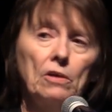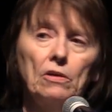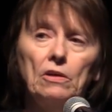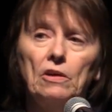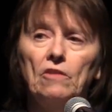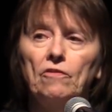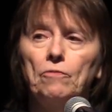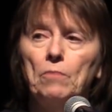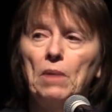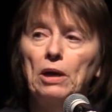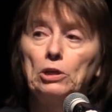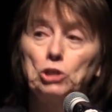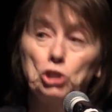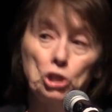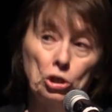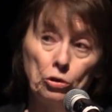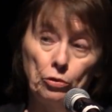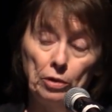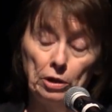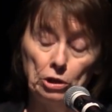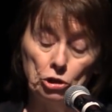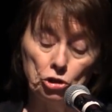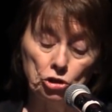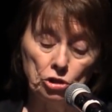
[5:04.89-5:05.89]
uh, of my
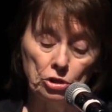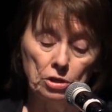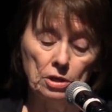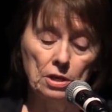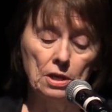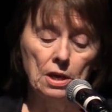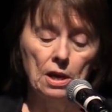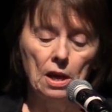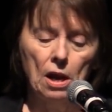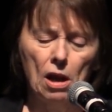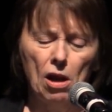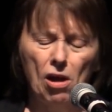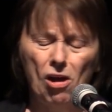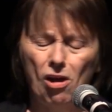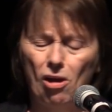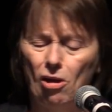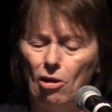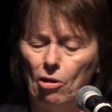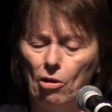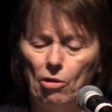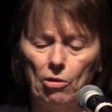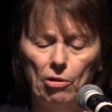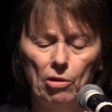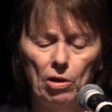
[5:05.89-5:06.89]
generation
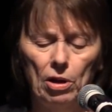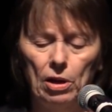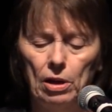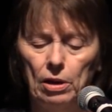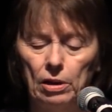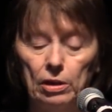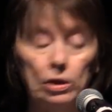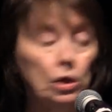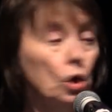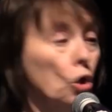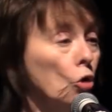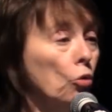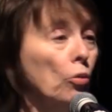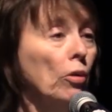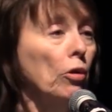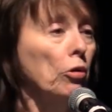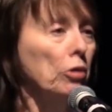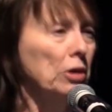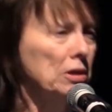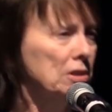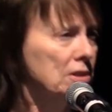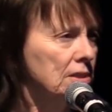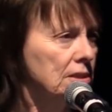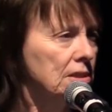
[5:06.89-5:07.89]
are
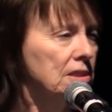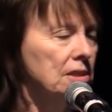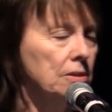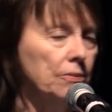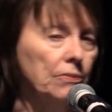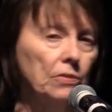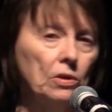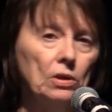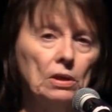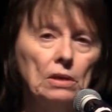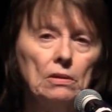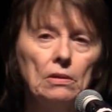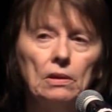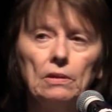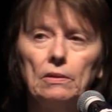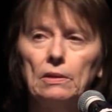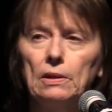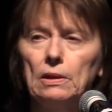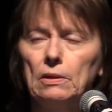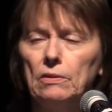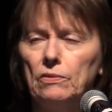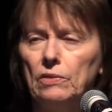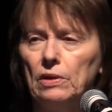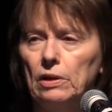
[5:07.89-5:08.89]
careerists, okay?
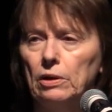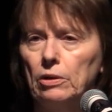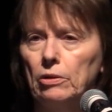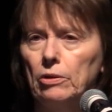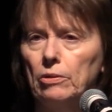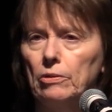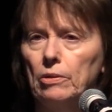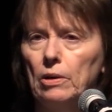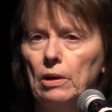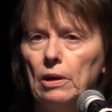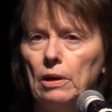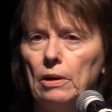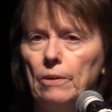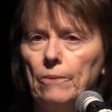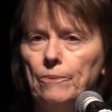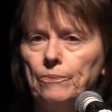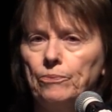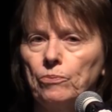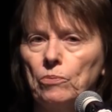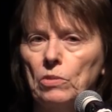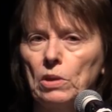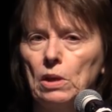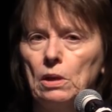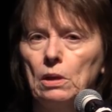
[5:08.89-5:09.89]
They, are um,
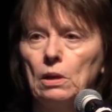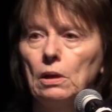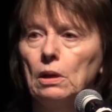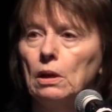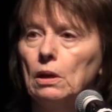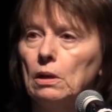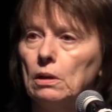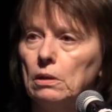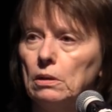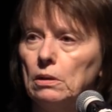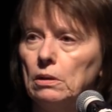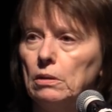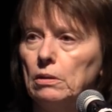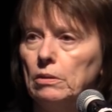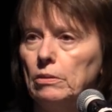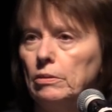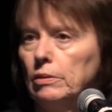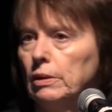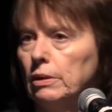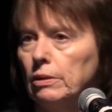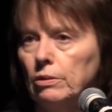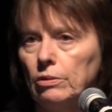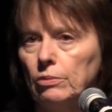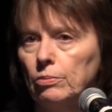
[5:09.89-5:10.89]
uh,
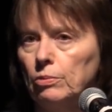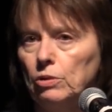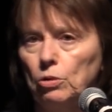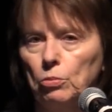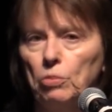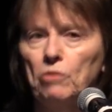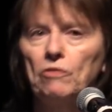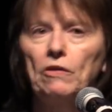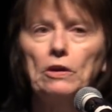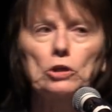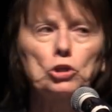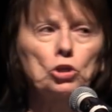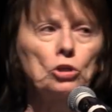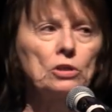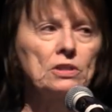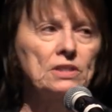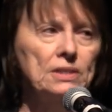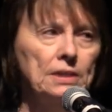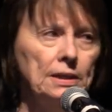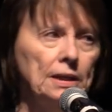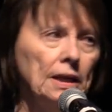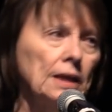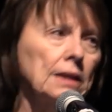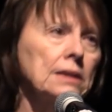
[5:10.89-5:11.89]
they're you know, professional
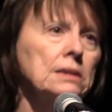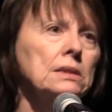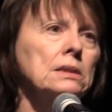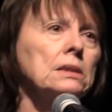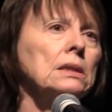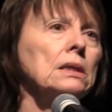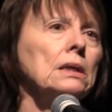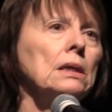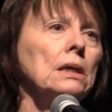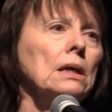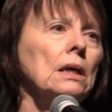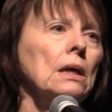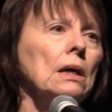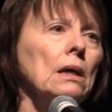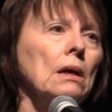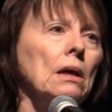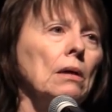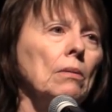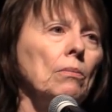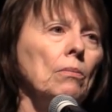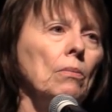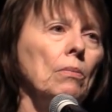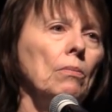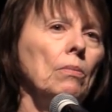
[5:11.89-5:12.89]
cynics.
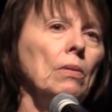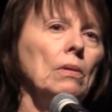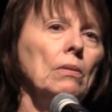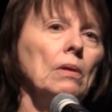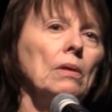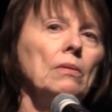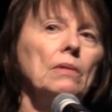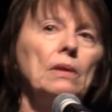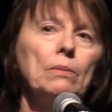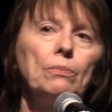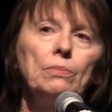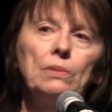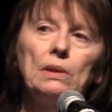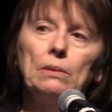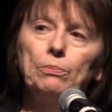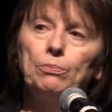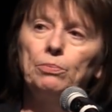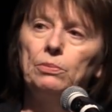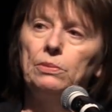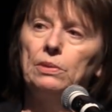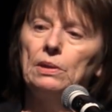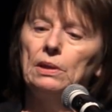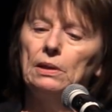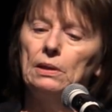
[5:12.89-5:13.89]
Uh, uh, they they,
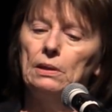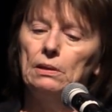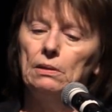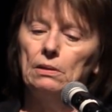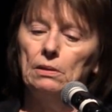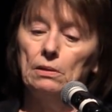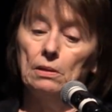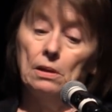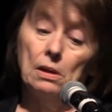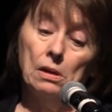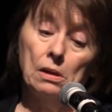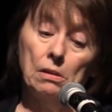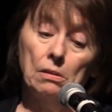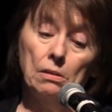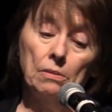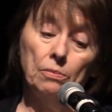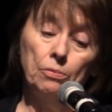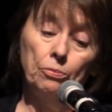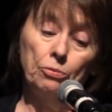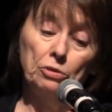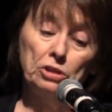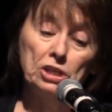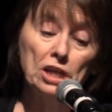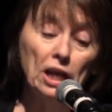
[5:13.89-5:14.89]
they uh,
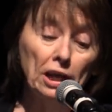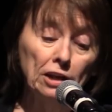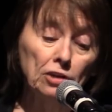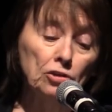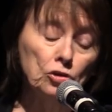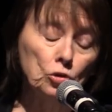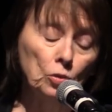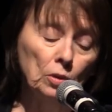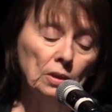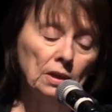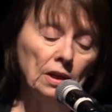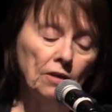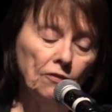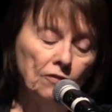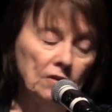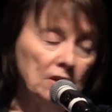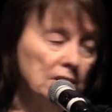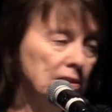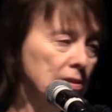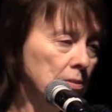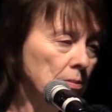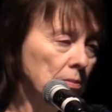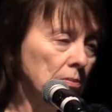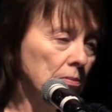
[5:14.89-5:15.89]
pretend to a
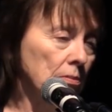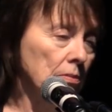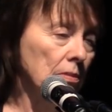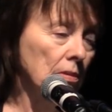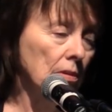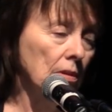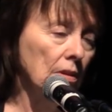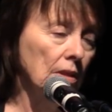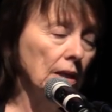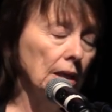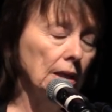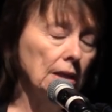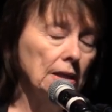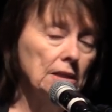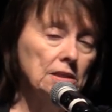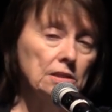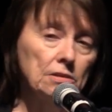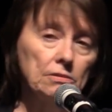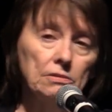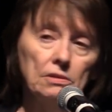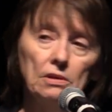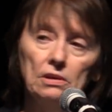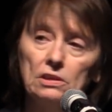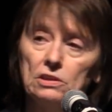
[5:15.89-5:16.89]
leftism that
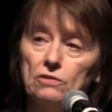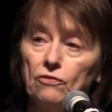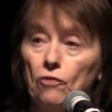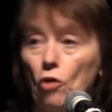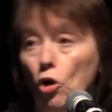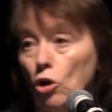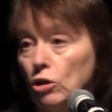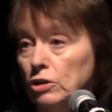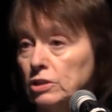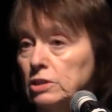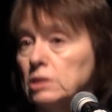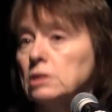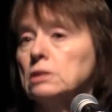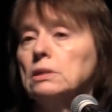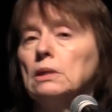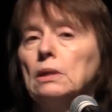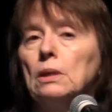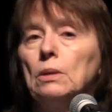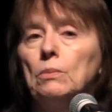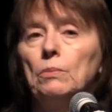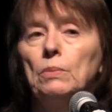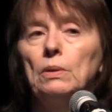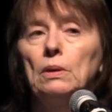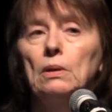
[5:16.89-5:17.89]
is, is false
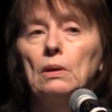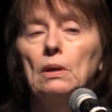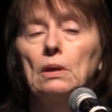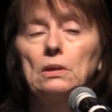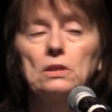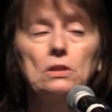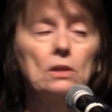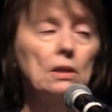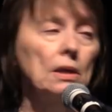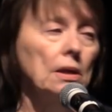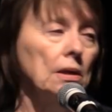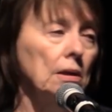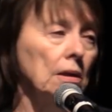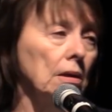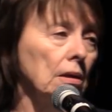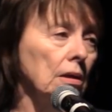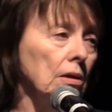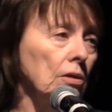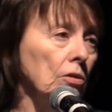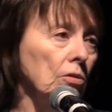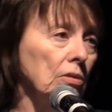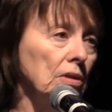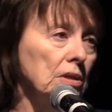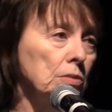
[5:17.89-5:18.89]
because they,
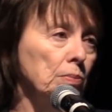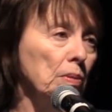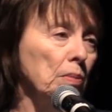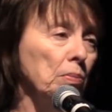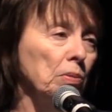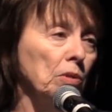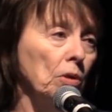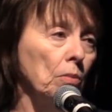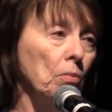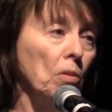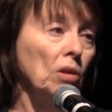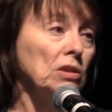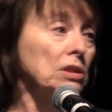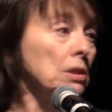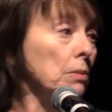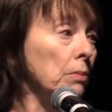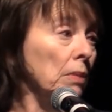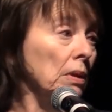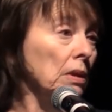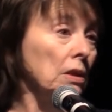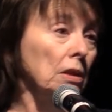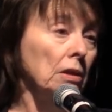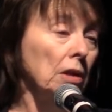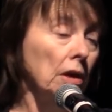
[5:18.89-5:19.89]
you know, these people are
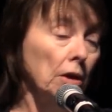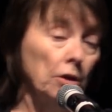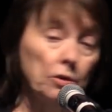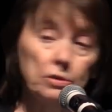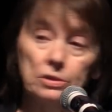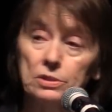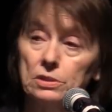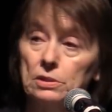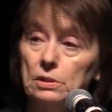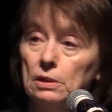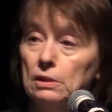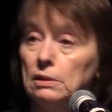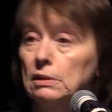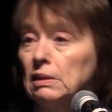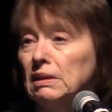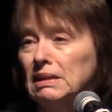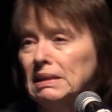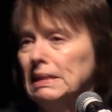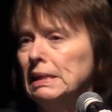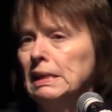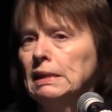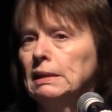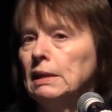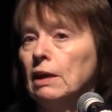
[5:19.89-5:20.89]
multimillionaires. The, the
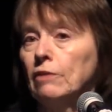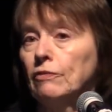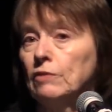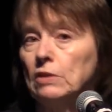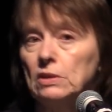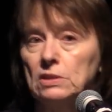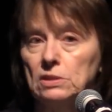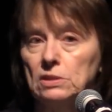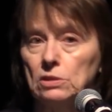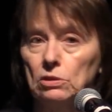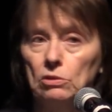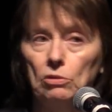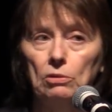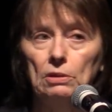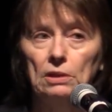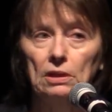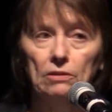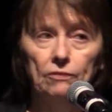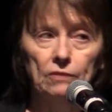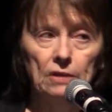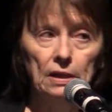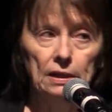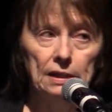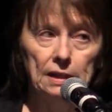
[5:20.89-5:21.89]
leading leftists you know,
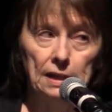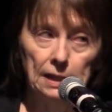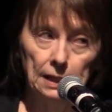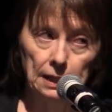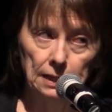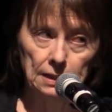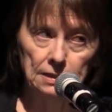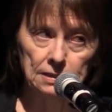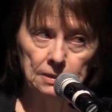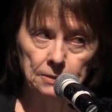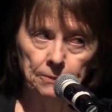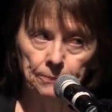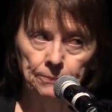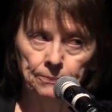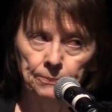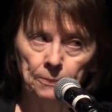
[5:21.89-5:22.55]
live like kings.